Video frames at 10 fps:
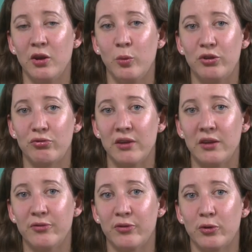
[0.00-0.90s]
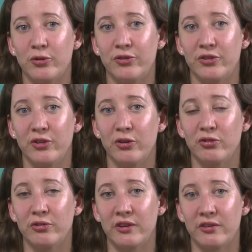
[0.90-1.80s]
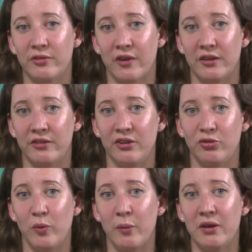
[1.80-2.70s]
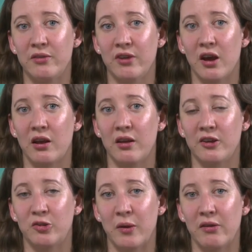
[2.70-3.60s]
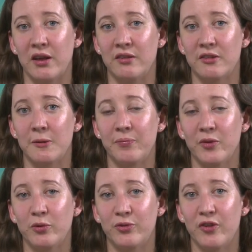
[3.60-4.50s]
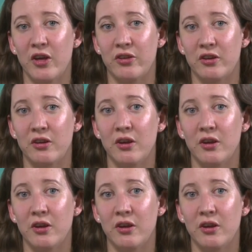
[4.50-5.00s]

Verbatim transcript: which reinforced the social disadvantage women of colour experienced, was furthered